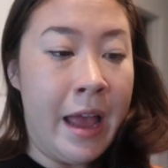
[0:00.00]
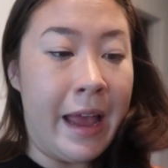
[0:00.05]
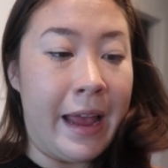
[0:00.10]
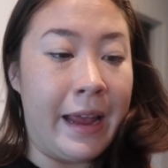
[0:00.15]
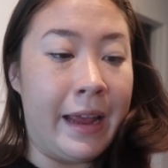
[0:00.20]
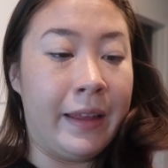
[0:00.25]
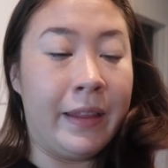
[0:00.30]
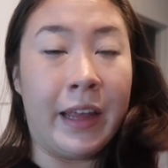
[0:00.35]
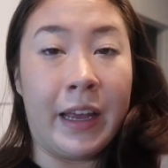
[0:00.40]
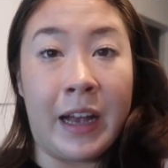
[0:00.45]

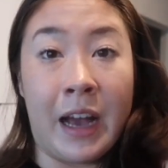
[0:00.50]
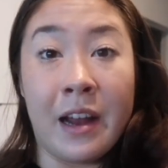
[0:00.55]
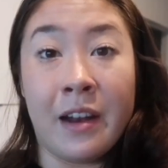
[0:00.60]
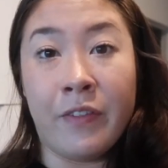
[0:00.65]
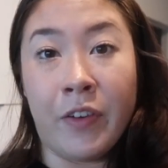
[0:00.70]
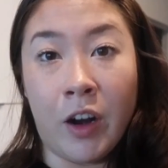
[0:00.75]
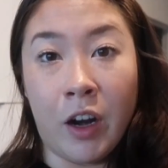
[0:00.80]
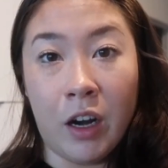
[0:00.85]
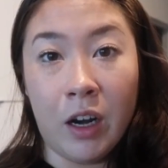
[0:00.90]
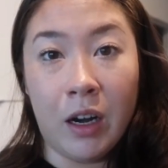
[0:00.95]
and like kind of
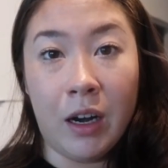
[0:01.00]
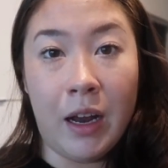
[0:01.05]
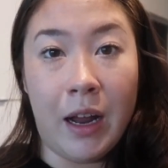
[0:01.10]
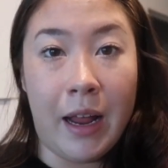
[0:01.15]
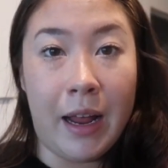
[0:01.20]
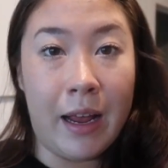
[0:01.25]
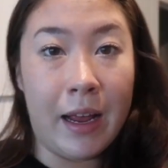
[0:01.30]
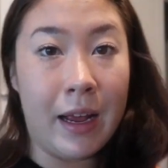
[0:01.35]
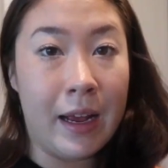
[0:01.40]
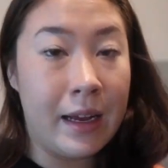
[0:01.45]
hurt,
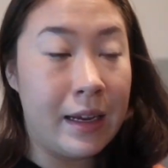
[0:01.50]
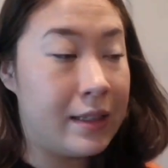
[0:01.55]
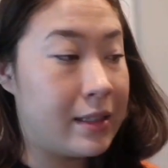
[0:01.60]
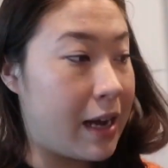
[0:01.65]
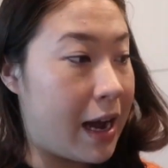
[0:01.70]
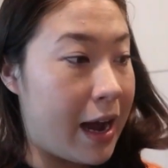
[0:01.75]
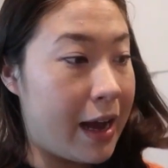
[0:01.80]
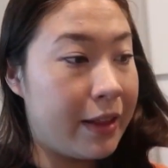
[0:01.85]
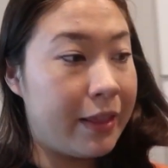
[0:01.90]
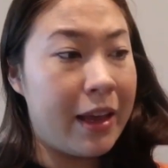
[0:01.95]

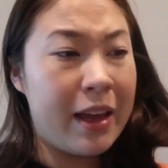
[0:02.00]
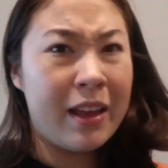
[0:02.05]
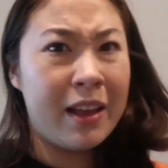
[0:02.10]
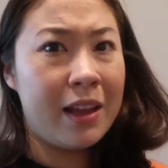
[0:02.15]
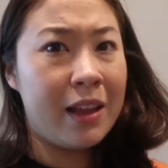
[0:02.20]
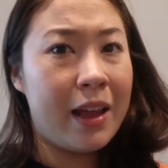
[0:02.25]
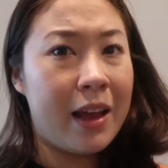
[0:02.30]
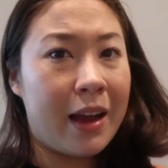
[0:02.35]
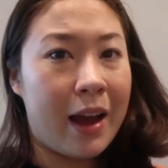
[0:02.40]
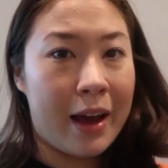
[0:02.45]
and they
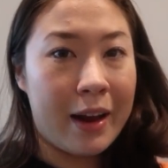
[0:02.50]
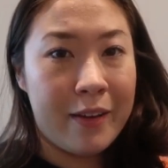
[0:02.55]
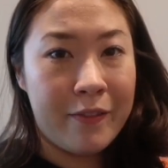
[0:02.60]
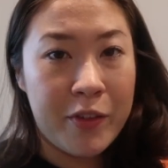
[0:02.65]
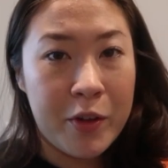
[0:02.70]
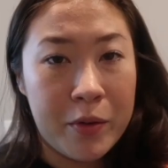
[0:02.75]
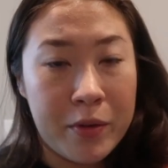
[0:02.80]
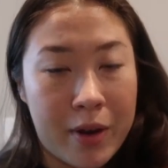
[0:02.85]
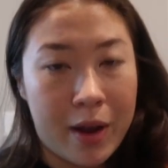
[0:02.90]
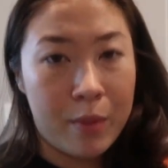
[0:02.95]
like kind of
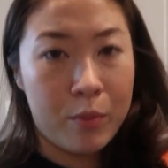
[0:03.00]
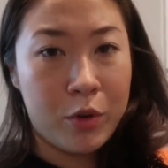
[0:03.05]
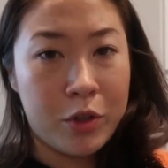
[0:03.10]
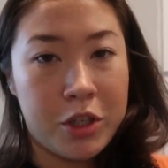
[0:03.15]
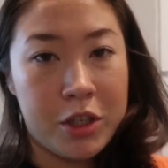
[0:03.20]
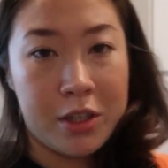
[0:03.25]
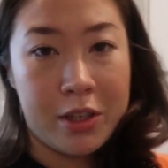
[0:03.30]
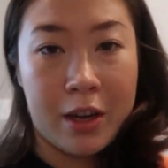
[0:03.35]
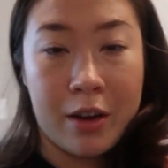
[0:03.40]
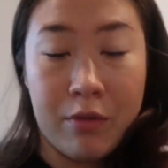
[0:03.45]
feel numb,
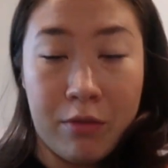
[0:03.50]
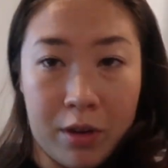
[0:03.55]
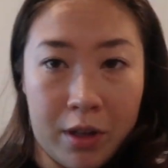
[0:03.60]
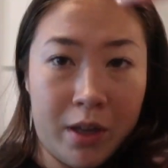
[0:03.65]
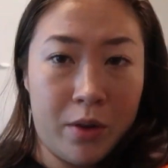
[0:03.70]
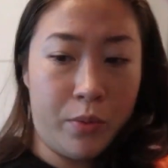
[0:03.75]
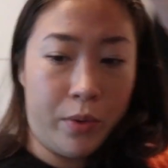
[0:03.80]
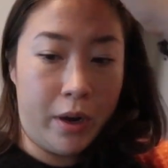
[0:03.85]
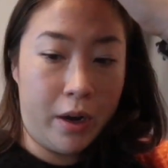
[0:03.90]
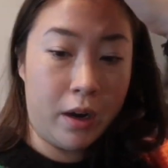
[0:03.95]
which is like
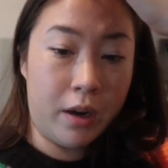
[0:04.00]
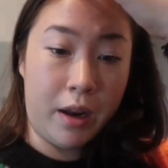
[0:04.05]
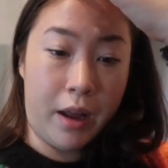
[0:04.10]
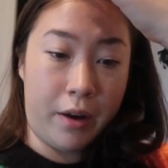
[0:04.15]
really weird.